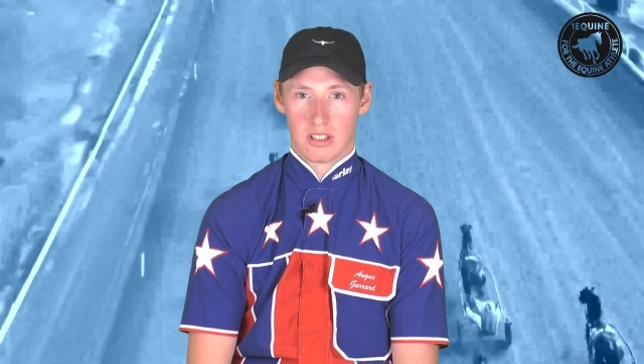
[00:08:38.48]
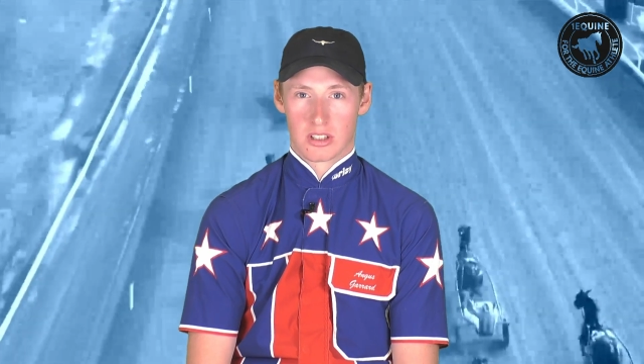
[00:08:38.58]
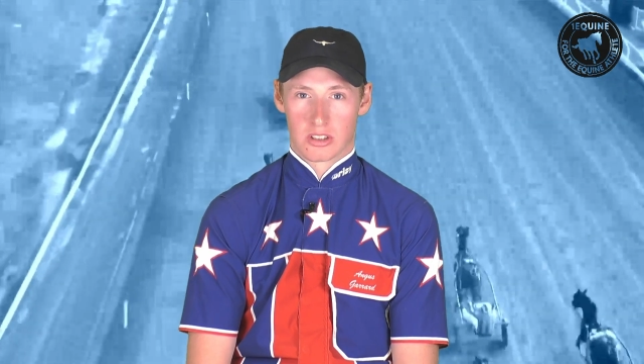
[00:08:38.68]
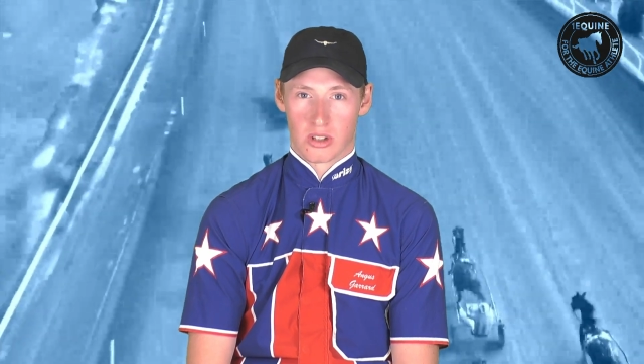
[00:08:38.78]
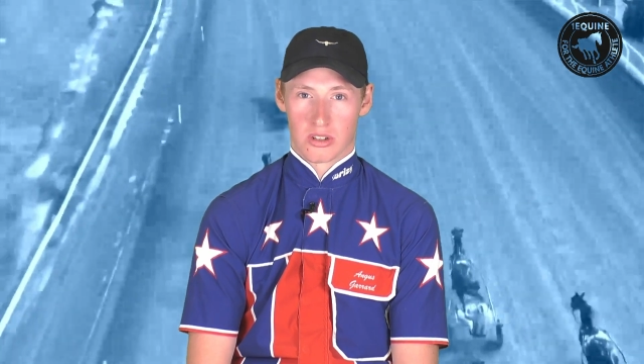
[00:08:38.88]

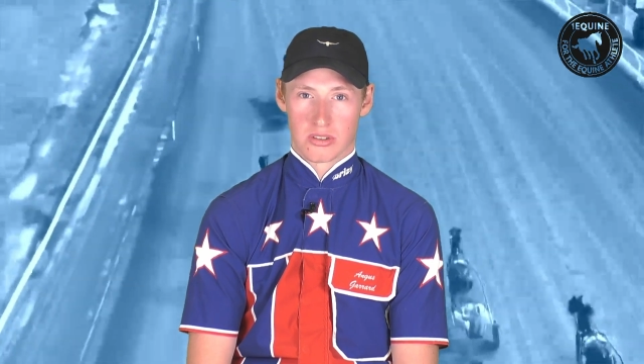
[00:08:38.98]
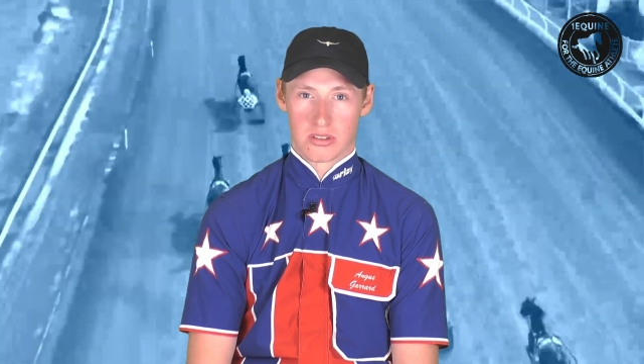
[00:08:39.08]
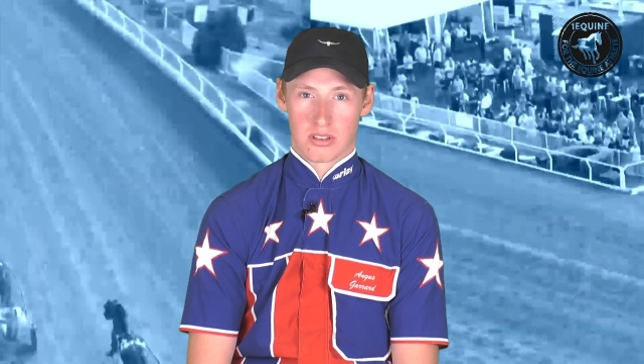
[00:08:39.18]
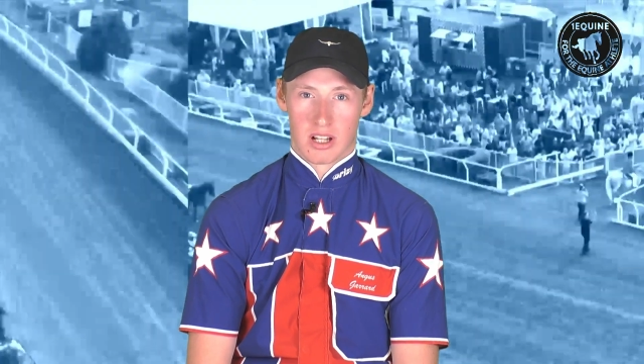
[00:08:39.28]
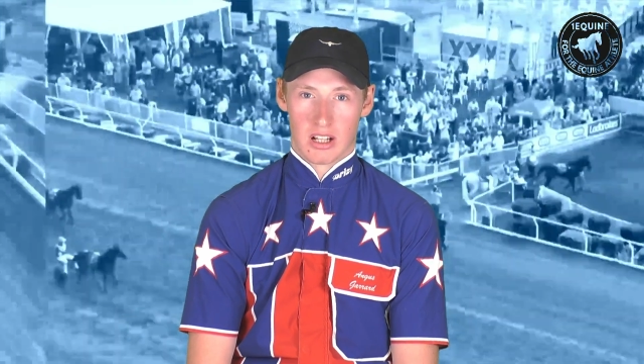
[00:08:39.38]

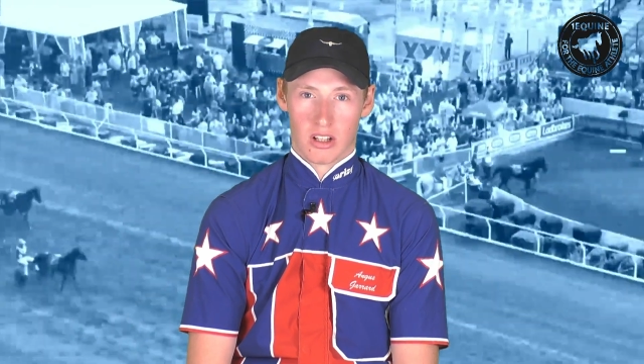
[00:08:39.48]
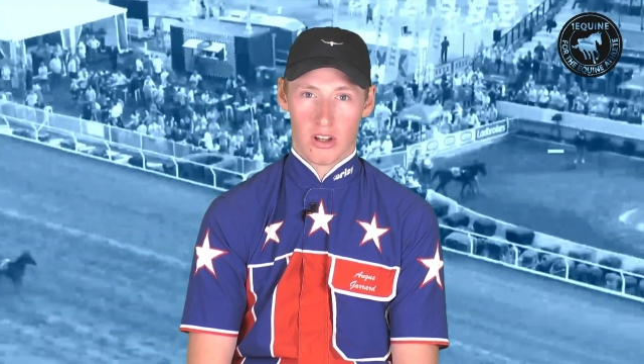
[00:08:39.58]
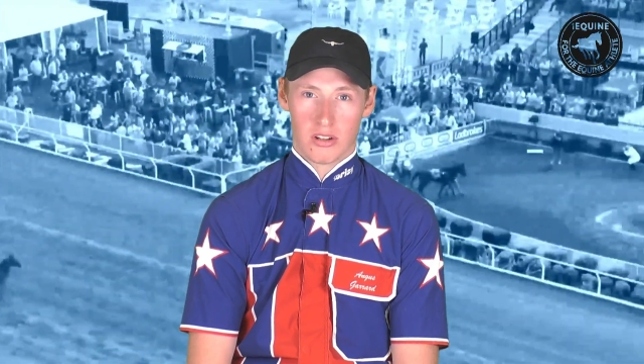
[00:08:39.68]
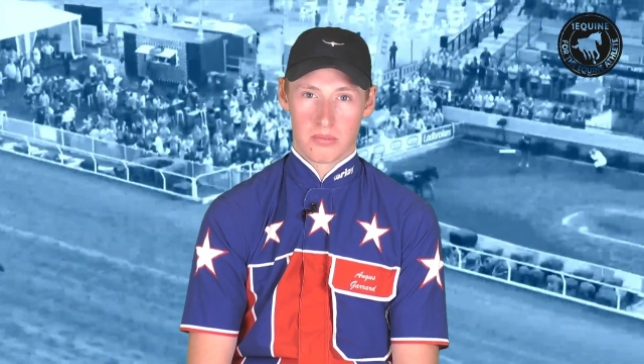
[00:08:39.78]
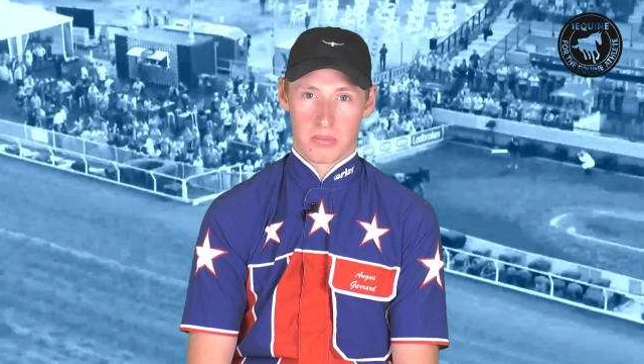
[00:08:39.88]
cross a
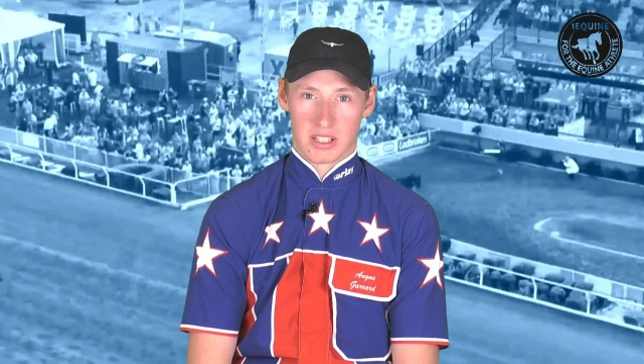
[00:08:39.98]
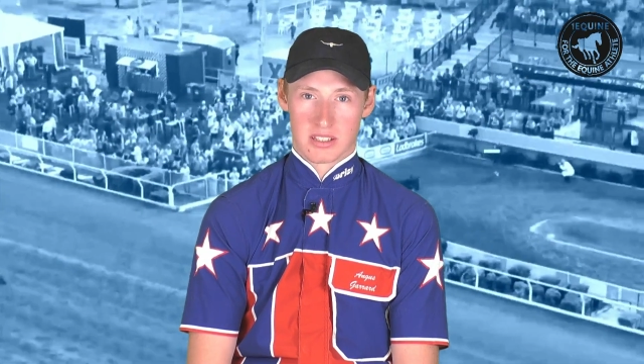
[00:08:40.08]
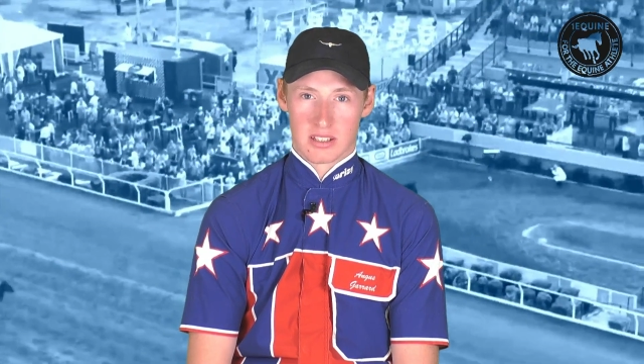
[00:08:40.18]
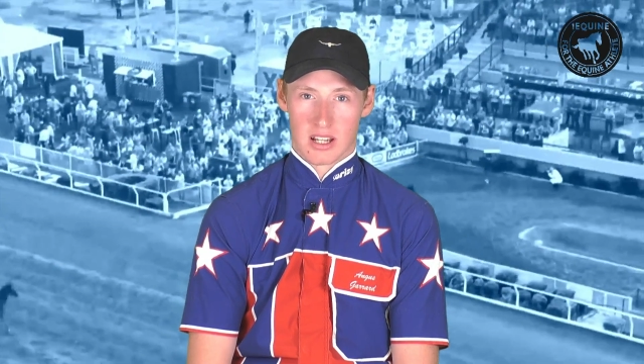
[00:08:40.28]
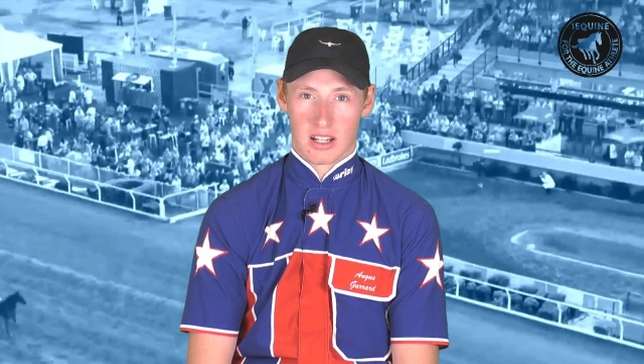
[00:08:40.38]
lot,
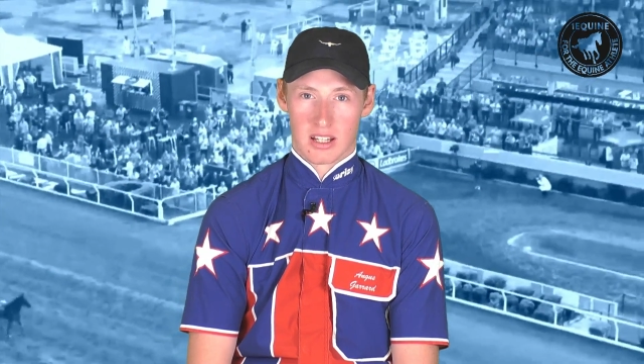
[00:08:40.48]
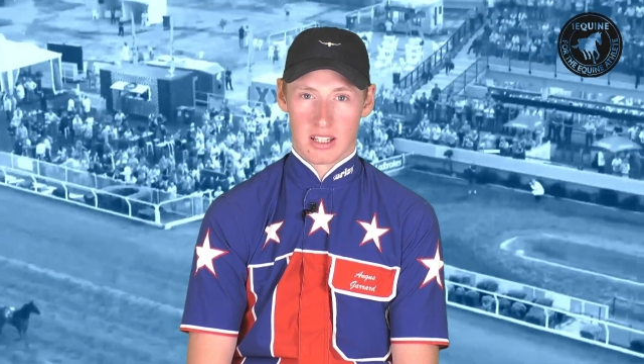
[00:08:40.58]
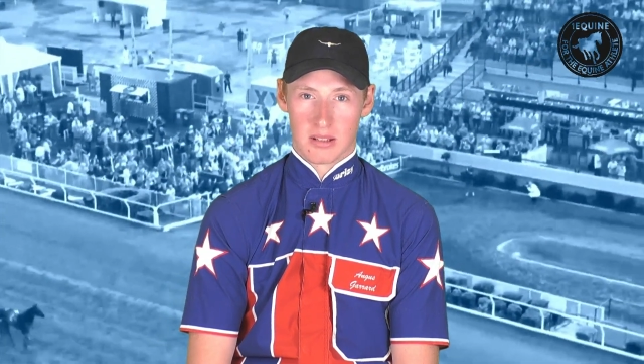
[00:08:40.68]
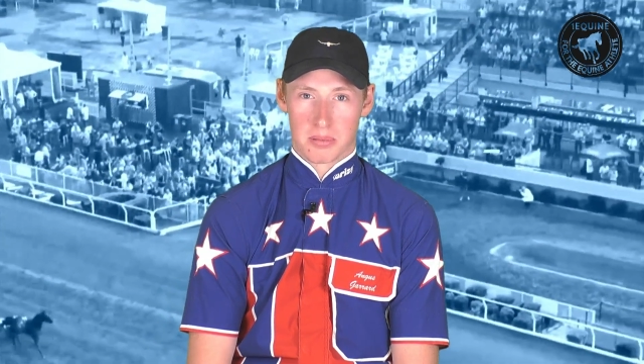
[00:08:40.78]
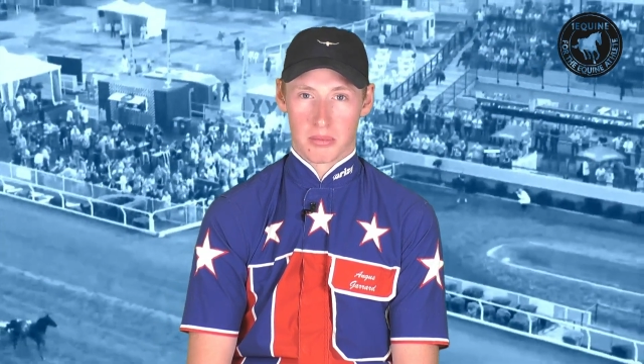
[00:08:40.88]
but
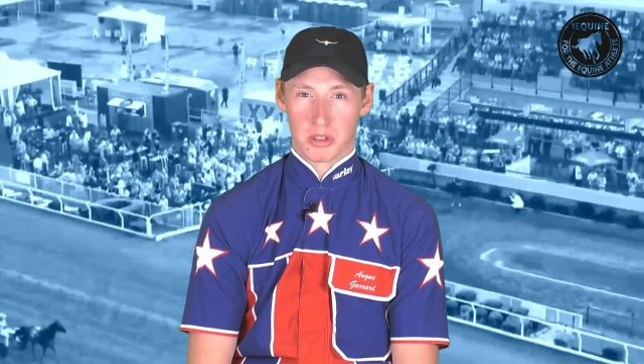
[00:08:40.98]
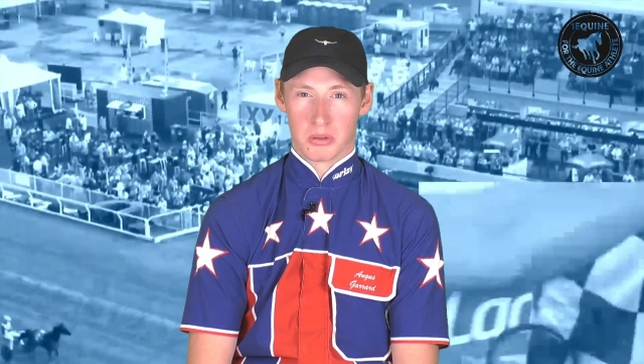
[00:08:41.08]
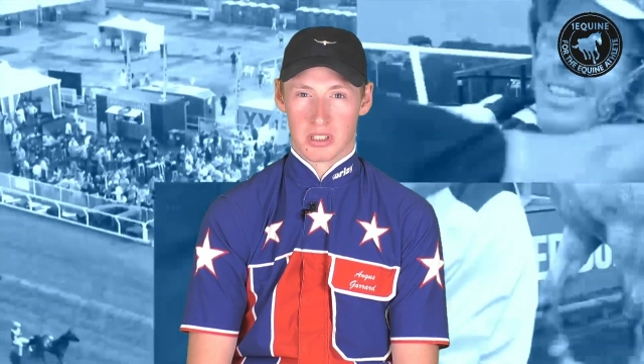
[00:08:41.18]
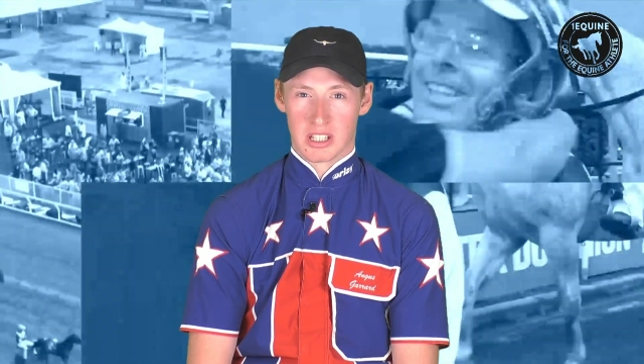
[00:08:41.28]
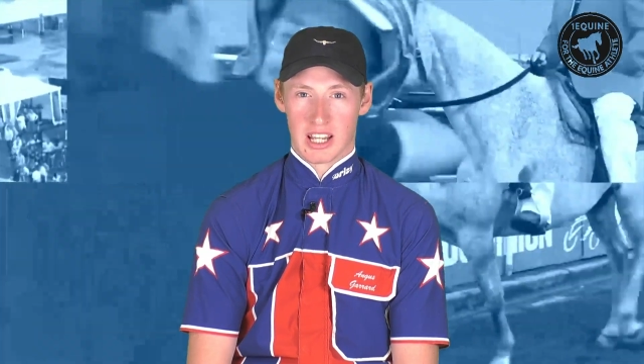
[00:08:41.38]
he probably
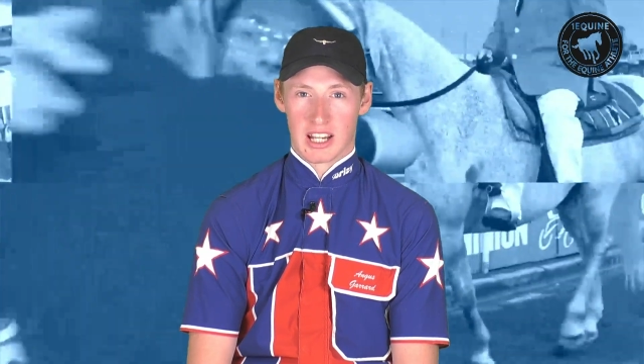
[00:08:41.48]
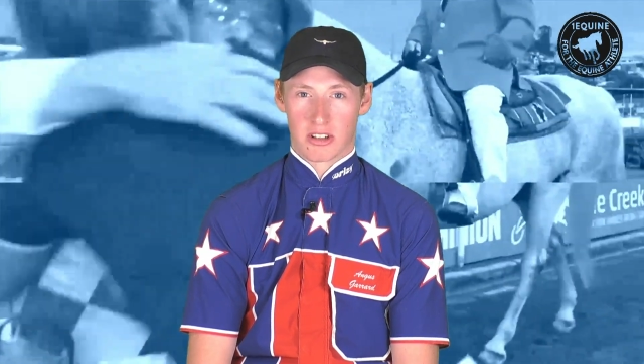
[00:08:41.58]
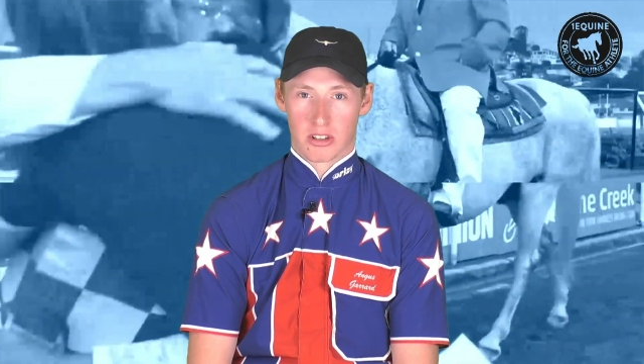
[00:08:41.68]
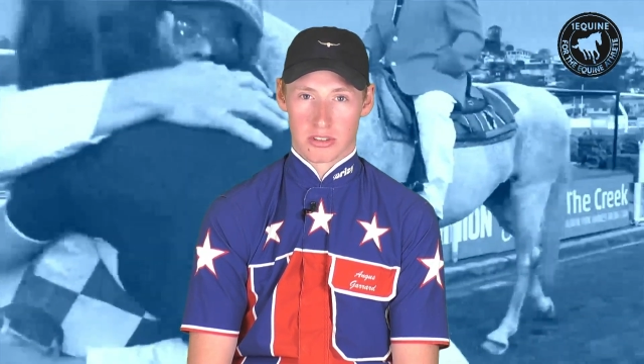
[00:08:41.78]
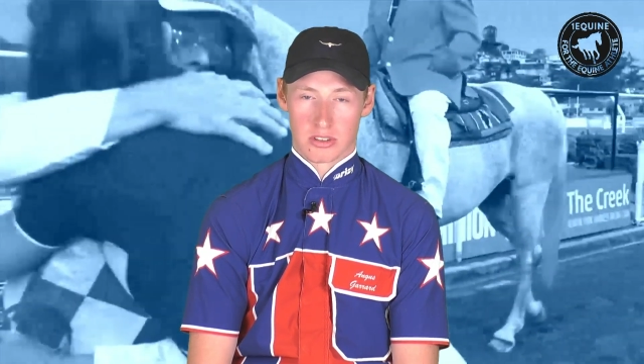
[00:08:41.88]
wouldn't get
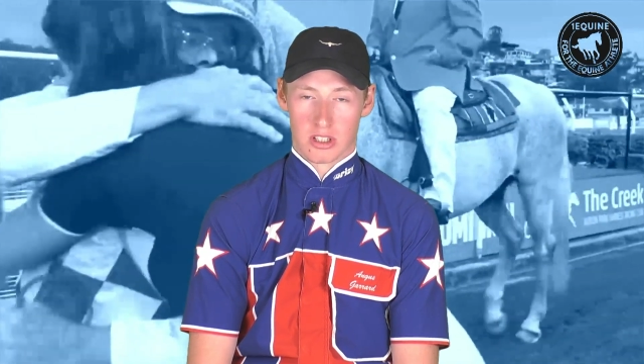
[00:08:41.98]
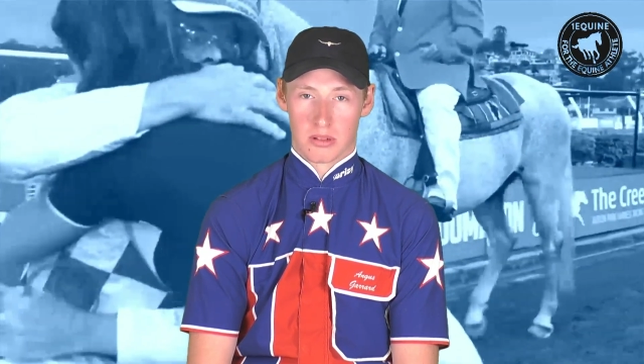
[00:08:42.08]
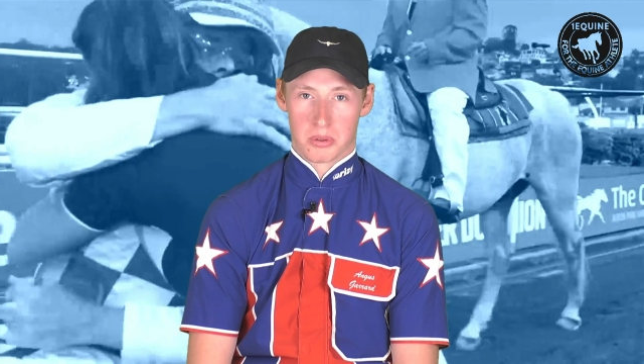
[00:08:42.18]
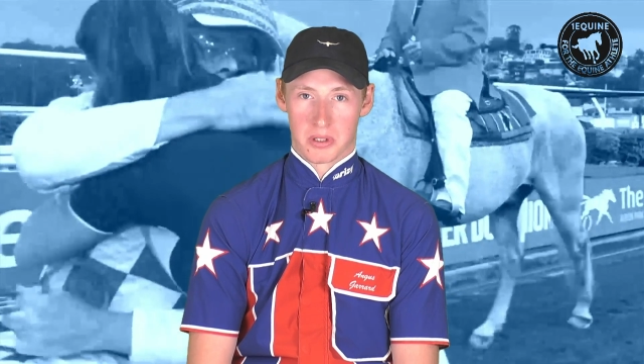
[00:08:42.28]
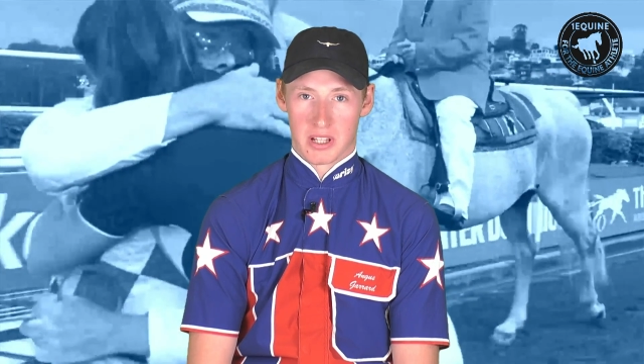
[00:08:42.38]
crossed a lot, put it